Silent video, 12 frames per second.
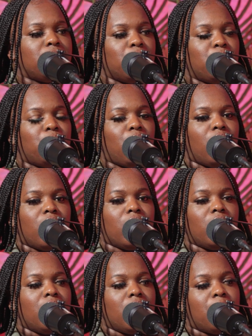note
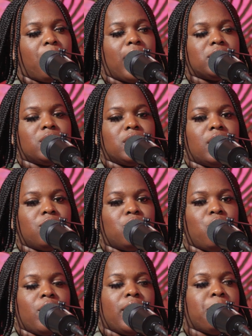or a positive
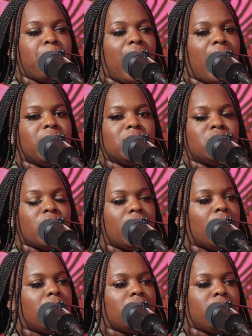level or their mind is
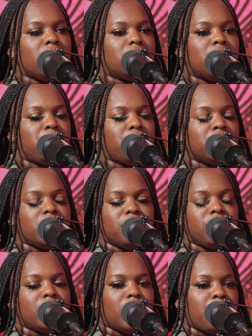trying to elevate somewhere
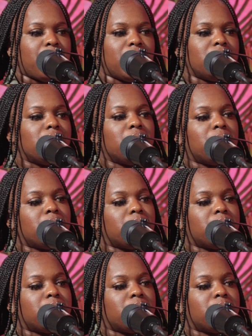different, then I'm not dealing with them.